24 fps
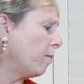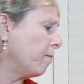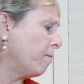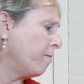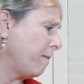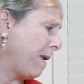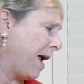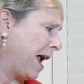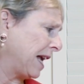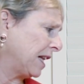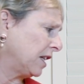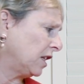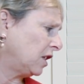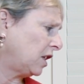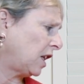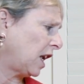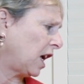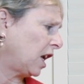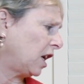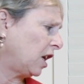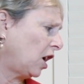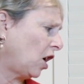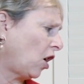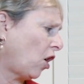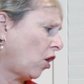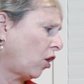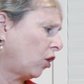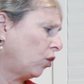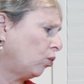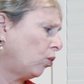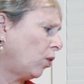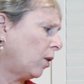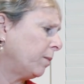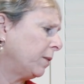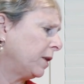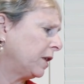Man Standing
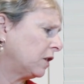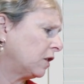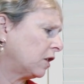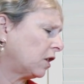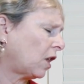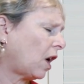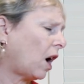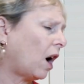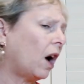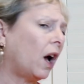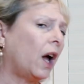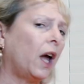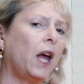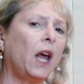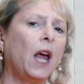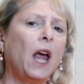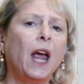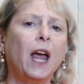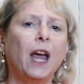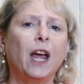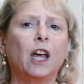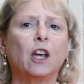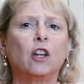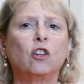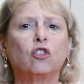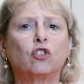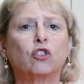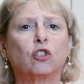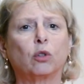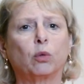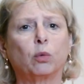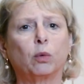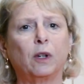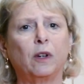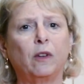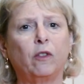on Woman's Thigh, and
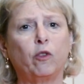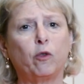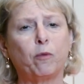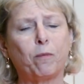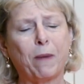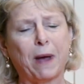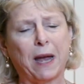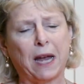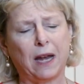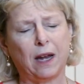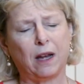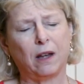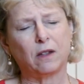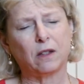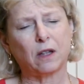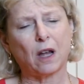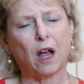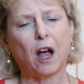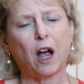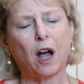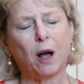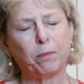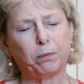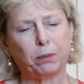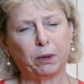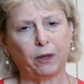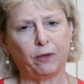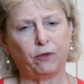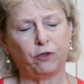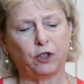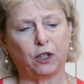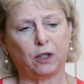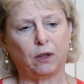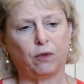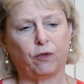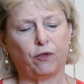Sharif Bey's
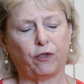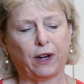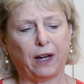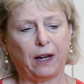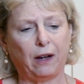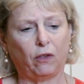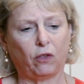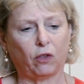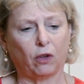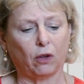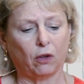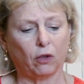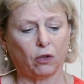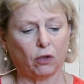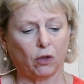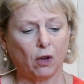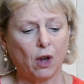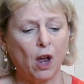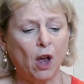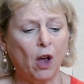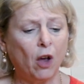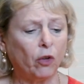Uplifted Faces.